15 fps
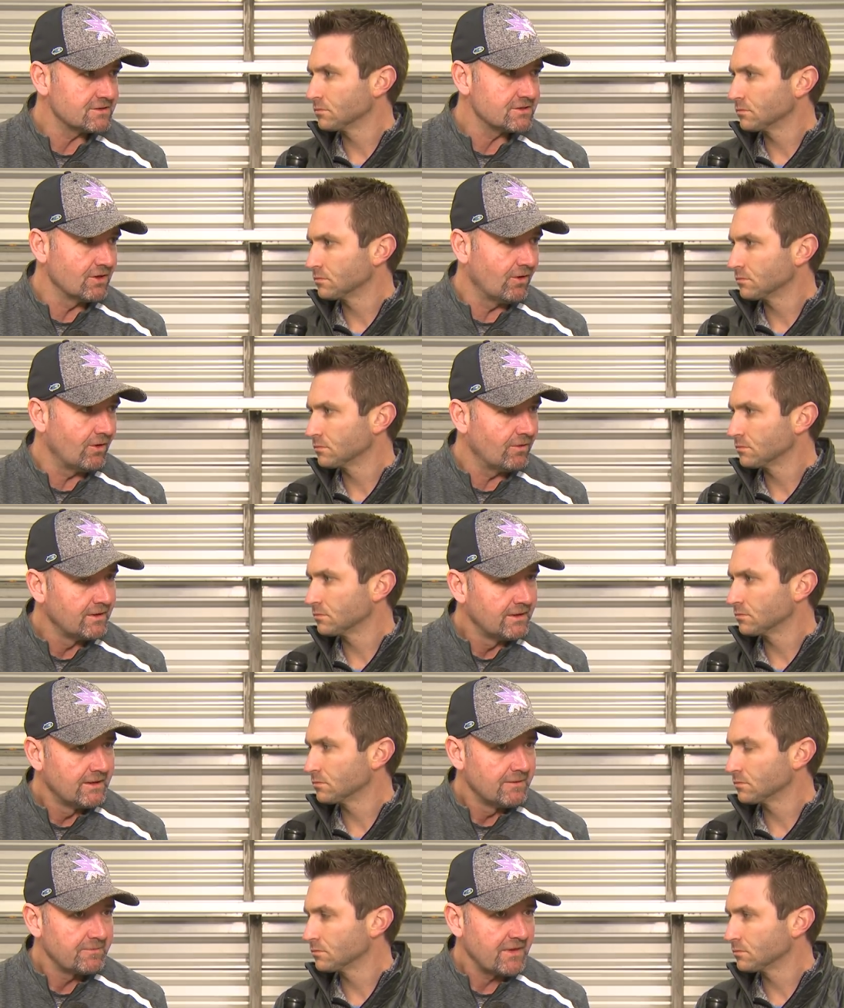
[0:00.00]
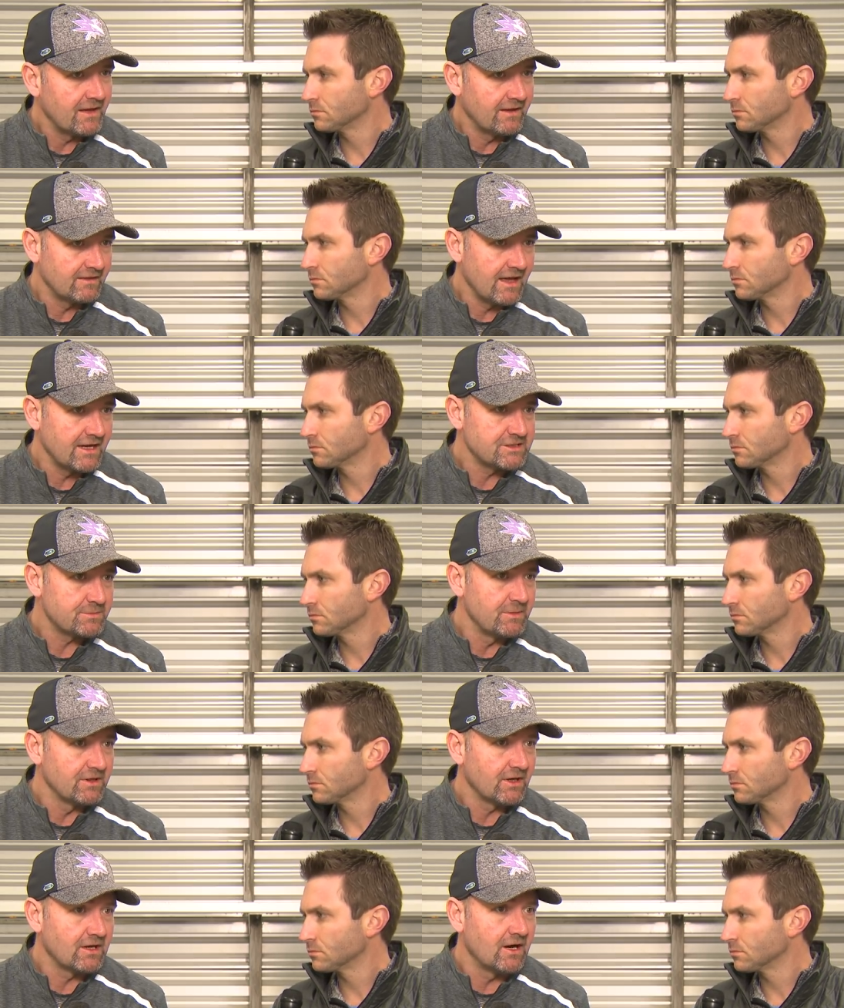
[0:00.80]
Speaker 1: So I think that's
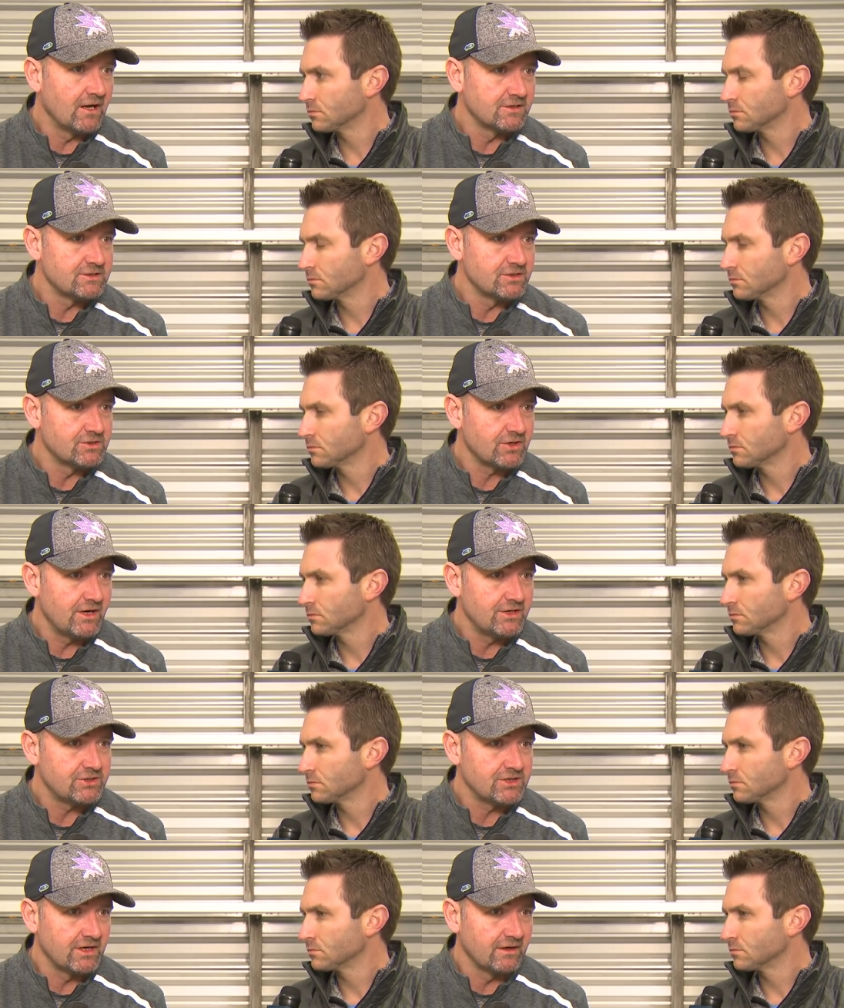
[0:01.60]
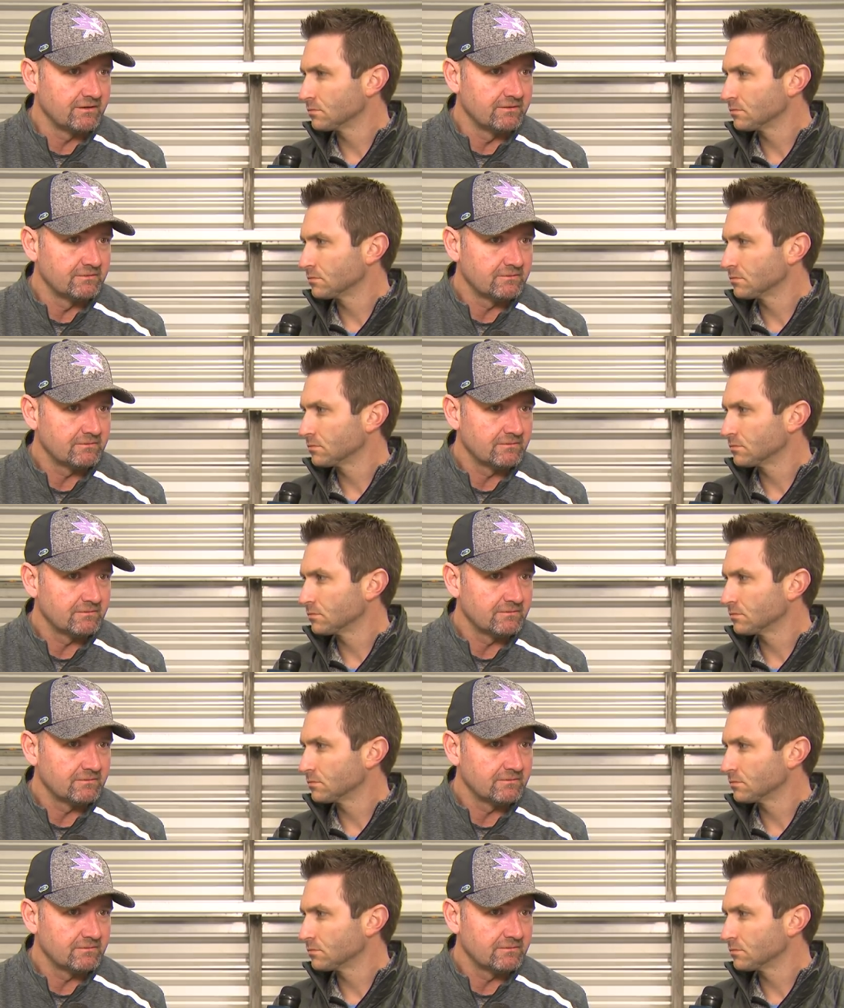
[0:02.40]
been the concentration